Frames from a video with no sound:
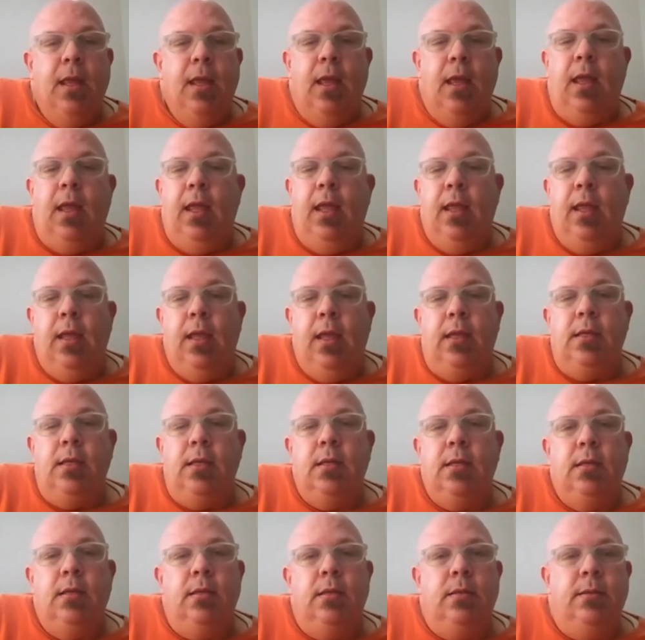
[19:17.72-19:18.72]

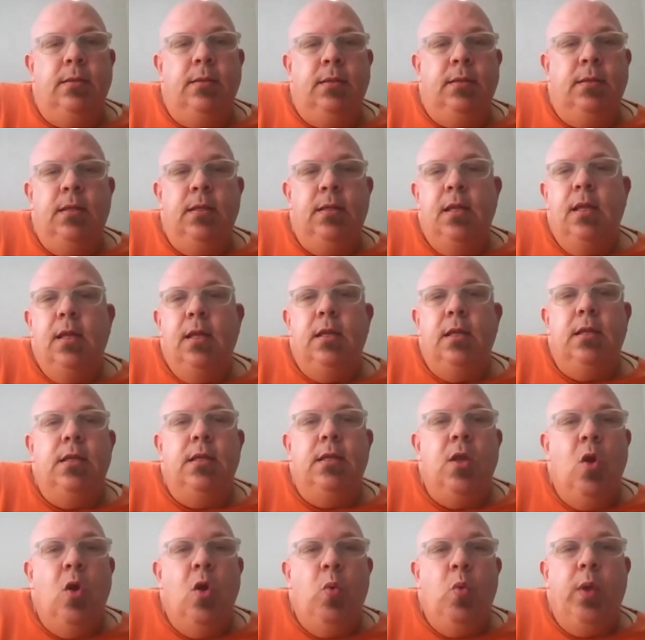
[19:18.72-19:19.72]
And
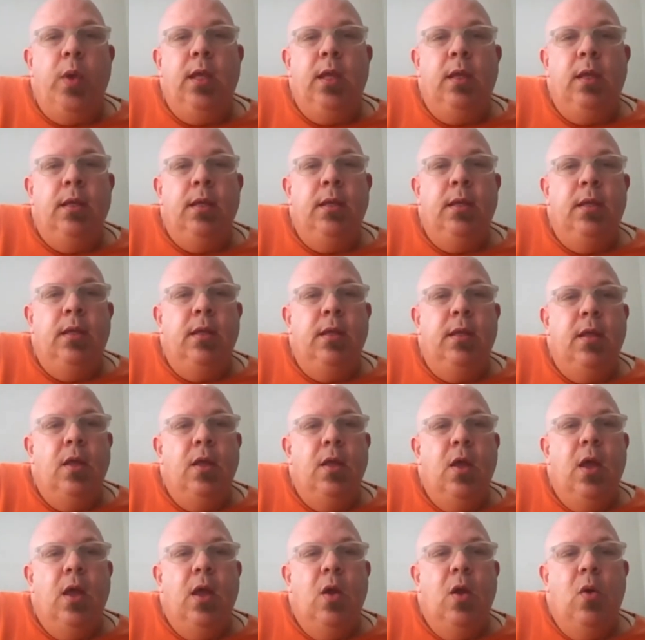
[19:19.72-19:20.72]
knowing
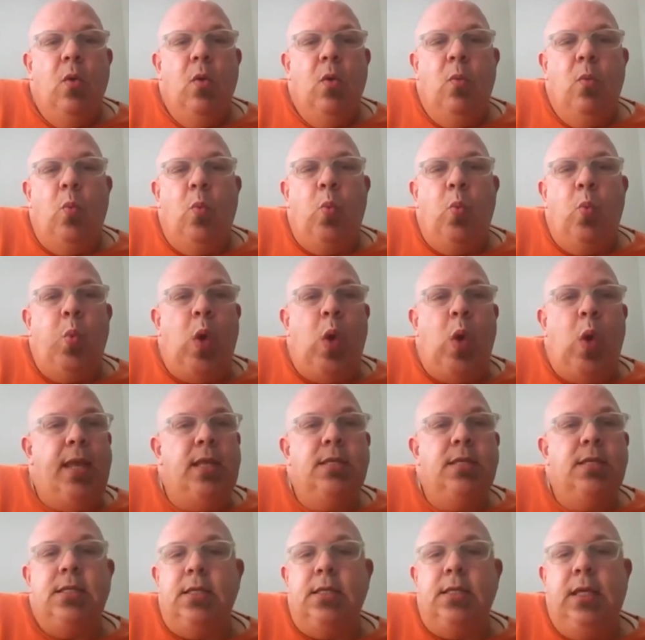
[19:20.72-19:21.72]
when
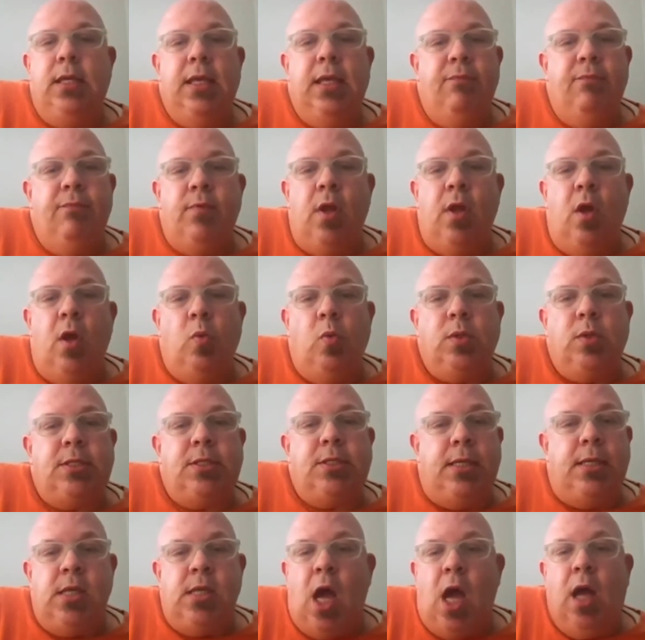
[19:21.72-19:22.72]
to give notes
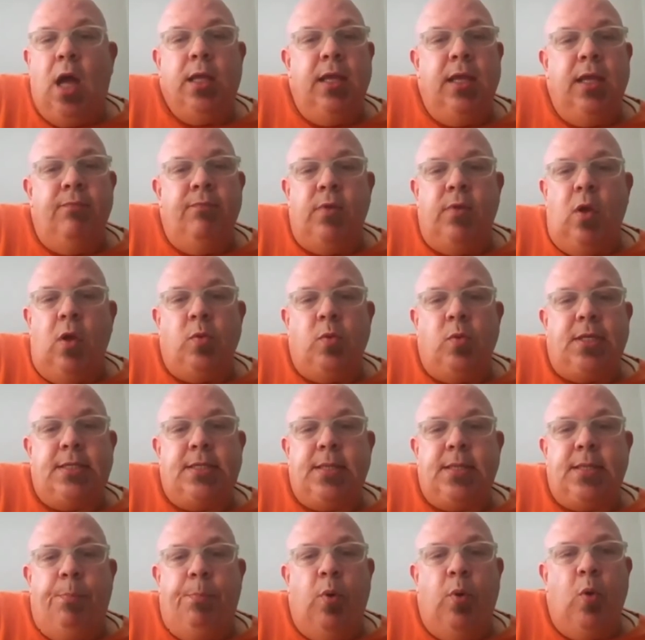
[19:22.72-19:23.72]
and not give notes is
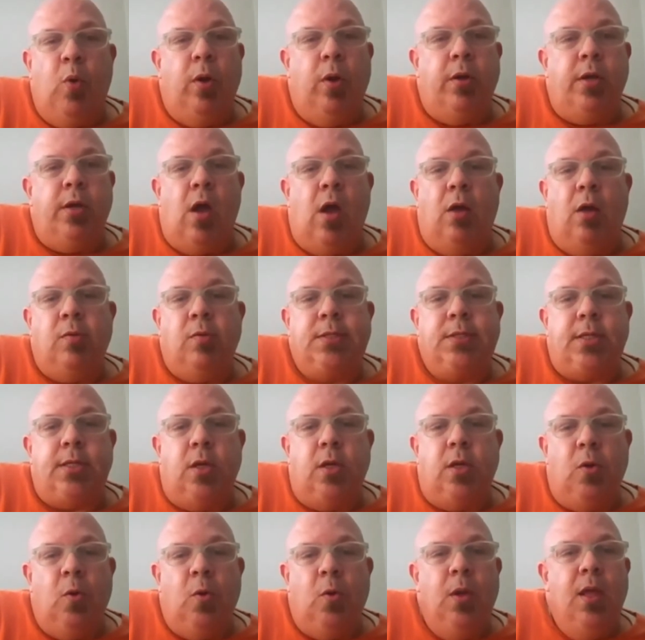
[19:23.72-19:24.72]
important
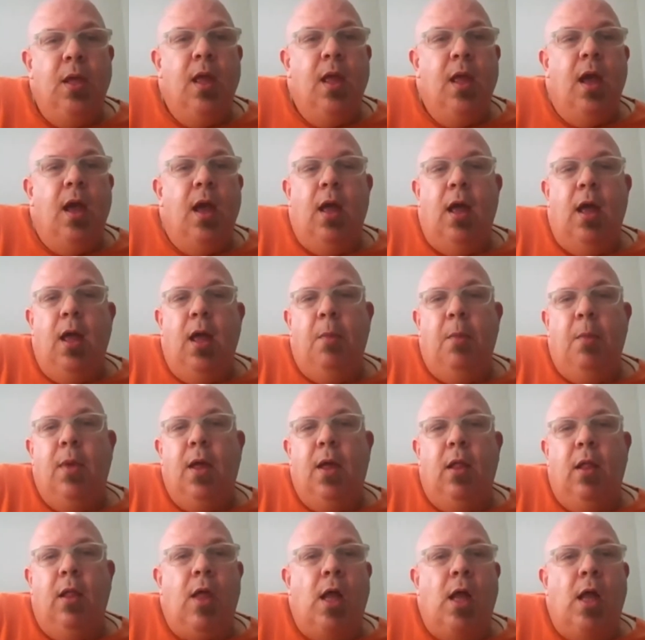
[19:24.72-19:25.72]
also.
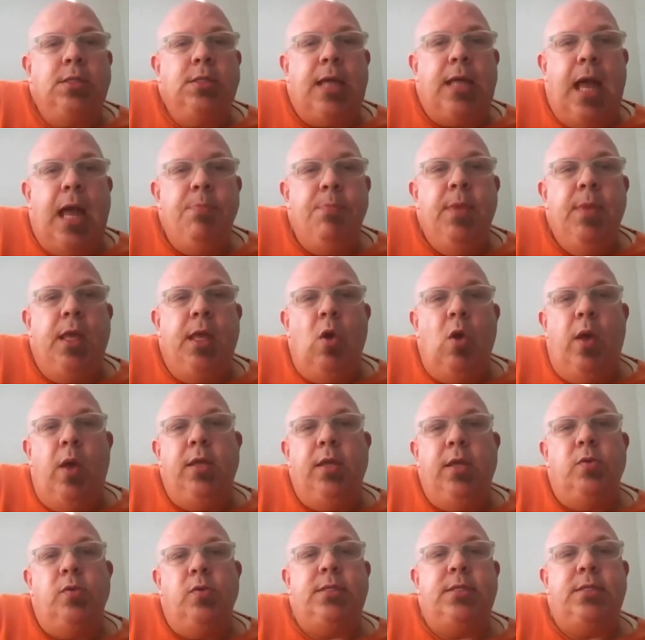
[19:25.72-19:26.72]
A long time ago, I
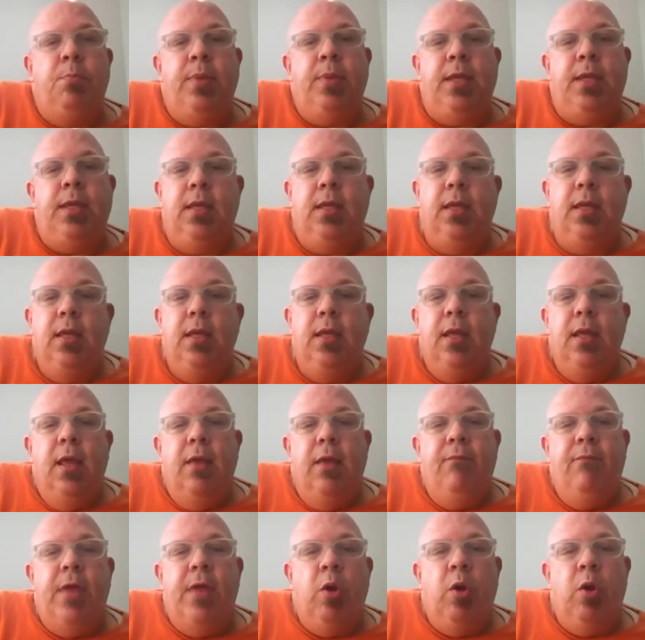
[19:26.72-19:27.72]
used to be
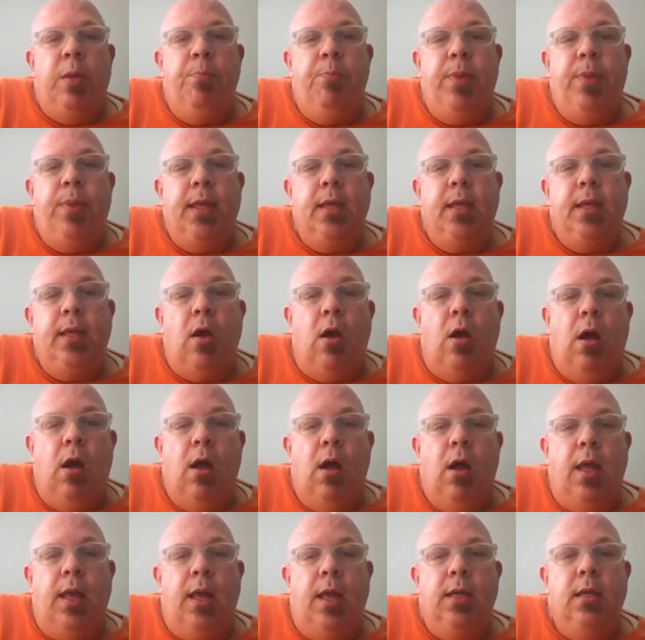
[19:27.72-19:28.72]
very big
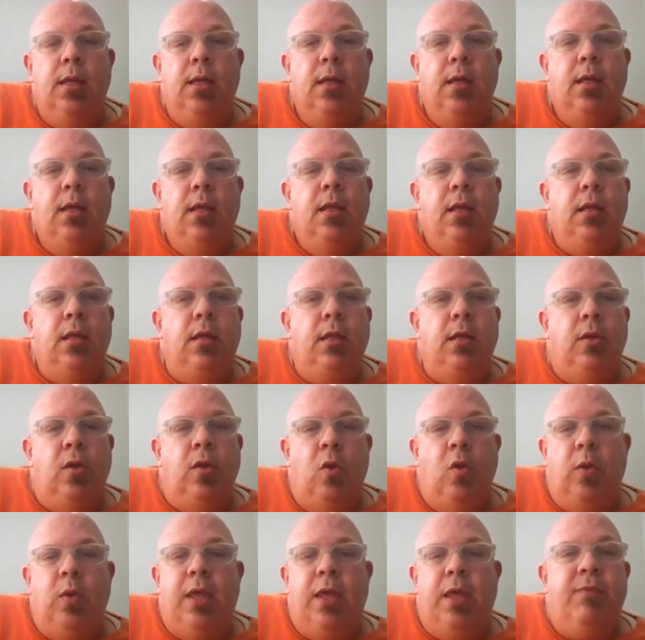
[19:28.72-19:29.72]
on, you know,
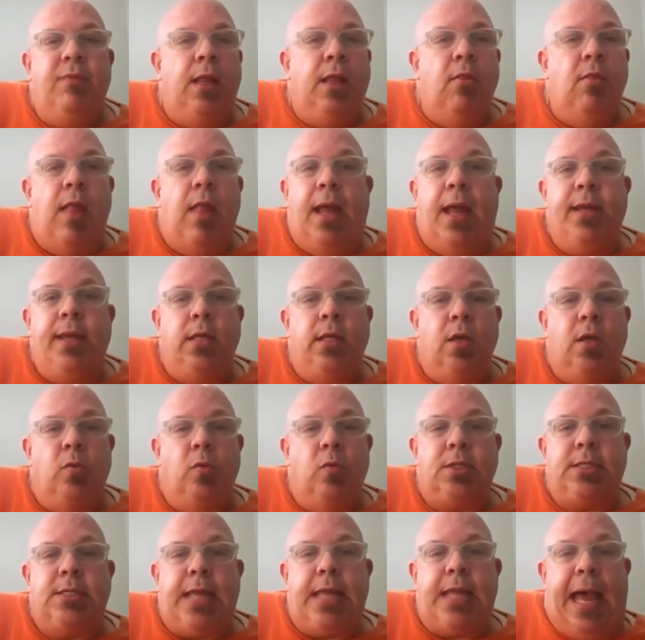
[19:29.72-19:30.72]
giving line
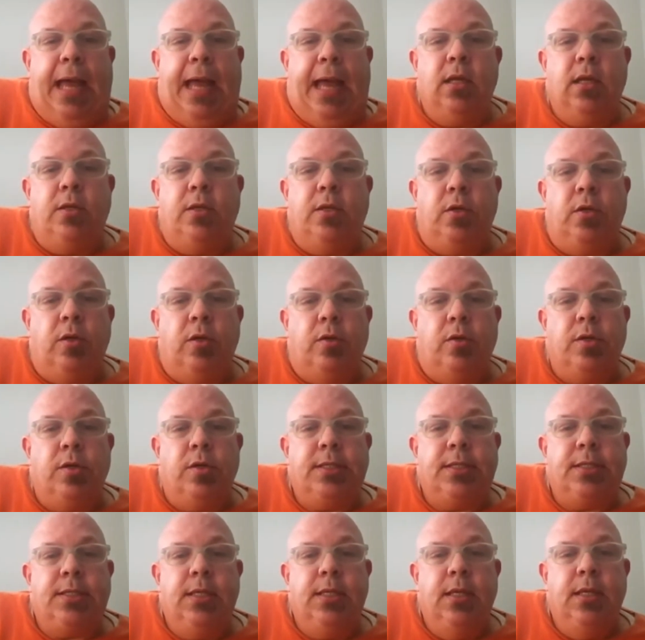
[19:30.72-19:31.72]
notes to
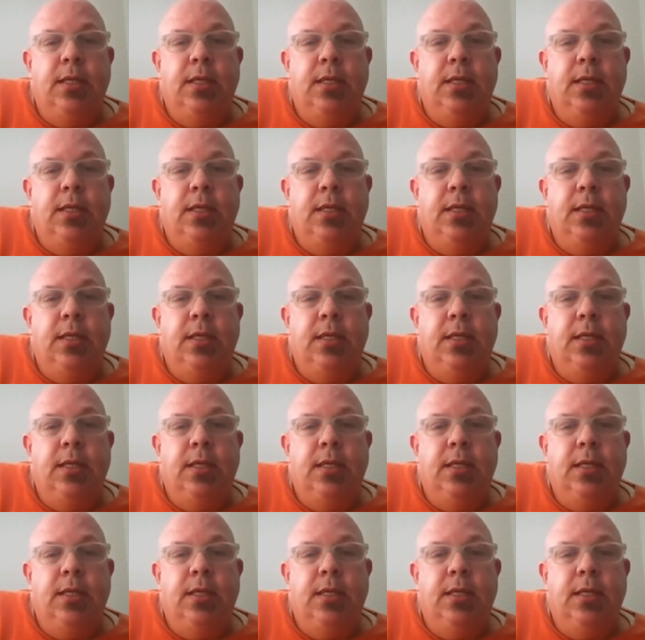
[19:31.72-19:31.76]
actors.